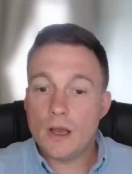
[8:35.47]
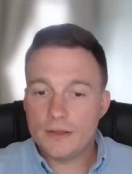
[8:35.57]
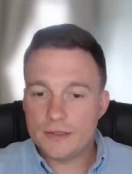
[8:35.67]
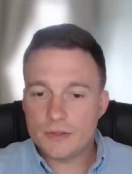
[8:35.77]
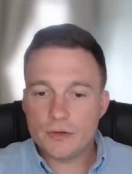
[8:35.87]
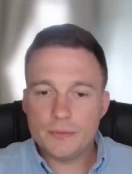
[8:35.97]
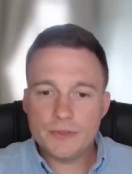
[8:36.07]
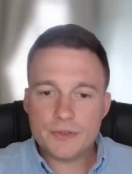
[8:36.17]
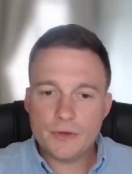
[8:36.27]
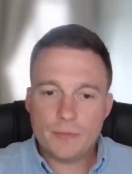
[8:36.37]
Uh, these
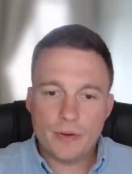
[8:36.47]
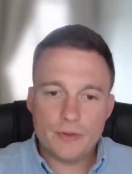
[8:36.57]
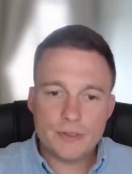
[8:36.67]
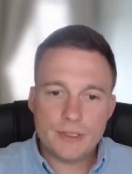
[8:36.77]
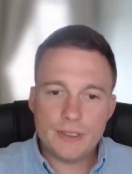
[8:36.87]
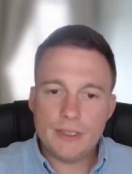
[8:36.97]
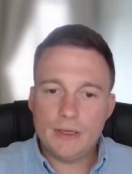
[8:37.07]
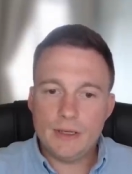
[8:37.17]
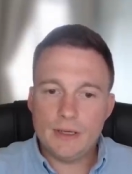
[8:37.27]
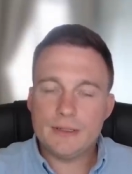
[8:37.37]
documents are posted
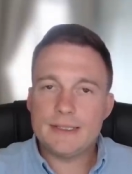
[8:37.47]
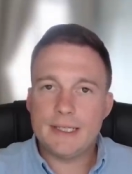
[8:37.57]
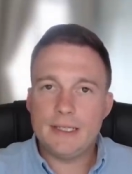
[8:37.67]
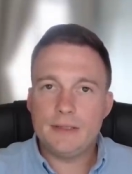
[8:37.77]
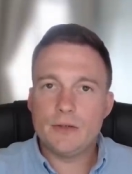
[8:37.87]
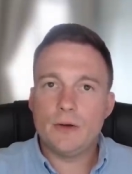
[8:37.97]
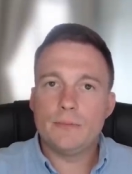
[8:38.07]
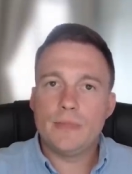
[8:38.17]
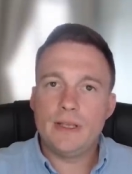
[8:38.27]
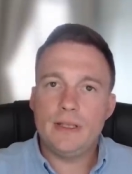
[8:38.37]
at
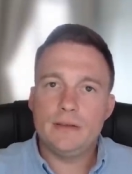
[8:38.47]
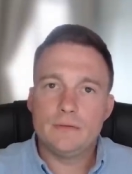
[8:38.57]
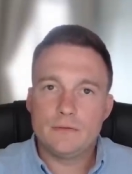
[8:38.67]
t.me